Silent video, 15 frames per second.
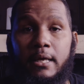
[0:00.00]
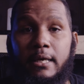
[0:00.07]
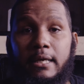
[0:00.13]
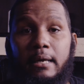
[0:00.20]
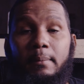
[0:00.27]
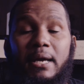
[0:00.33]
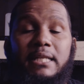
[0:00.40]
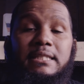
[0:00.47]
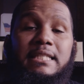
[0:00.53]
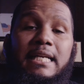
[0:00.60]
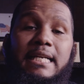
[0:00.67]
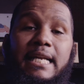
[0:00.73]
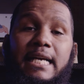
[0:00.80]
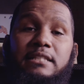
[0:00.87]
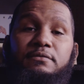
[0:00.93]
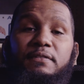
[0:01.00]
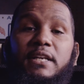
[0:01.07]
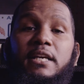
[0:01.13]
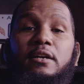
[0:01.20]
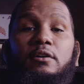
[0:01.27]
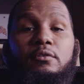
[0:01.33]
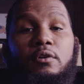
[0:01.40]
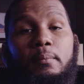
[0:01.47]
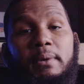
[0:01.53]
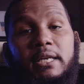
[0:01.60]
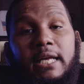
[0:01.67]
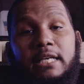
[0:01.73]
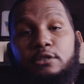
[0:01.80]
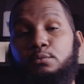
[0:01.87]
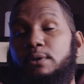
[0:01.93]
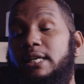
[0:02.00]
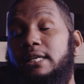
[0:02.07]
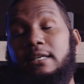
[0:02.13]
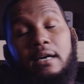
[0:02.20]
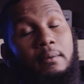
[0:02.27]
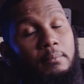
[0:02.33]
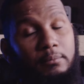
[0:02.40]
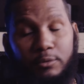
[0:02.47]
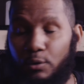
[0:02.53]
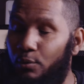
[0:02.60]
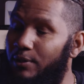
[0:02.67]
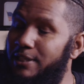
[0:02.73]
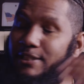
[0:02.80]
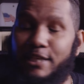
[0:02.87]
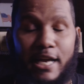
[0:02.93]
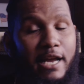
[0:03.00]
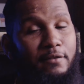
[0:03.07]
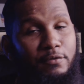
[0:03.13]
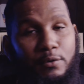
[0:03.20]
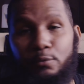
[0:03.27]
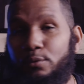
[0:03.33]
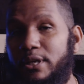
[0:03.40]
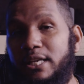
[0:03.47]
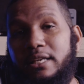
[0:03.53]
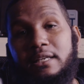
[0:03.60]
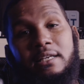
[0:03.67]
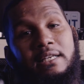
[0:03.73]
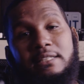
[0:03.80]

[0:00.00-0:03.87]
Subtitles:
yeah, man, to the next video, gonna be next week. I'm doing this every week.